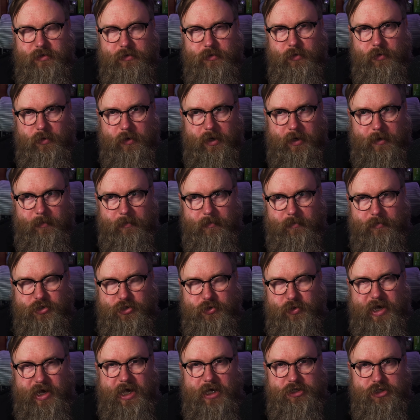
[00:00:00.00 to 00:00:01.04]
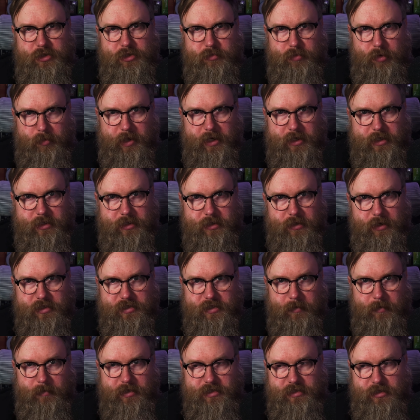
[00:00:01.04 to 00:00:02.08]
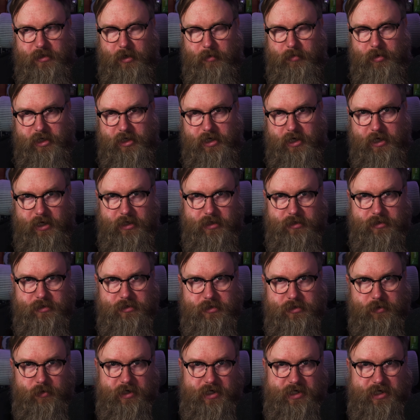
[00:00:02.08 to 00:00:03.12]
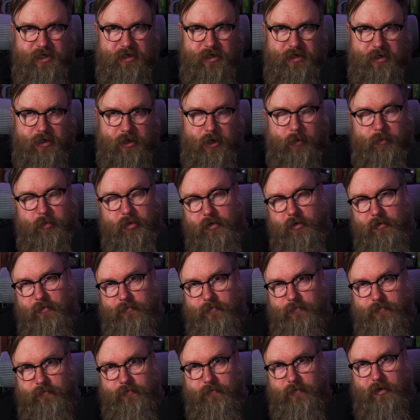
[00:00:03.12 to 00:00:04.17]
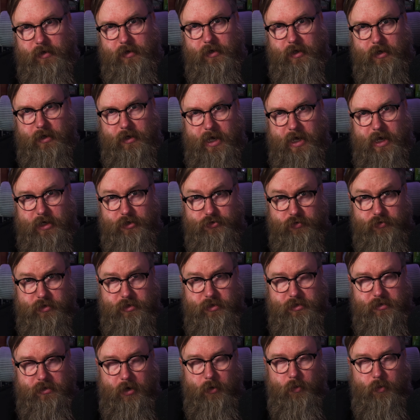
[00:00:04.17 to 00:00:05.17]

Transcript: to um, do catch up a bit because I missed a couple of days. So I did a couple of entries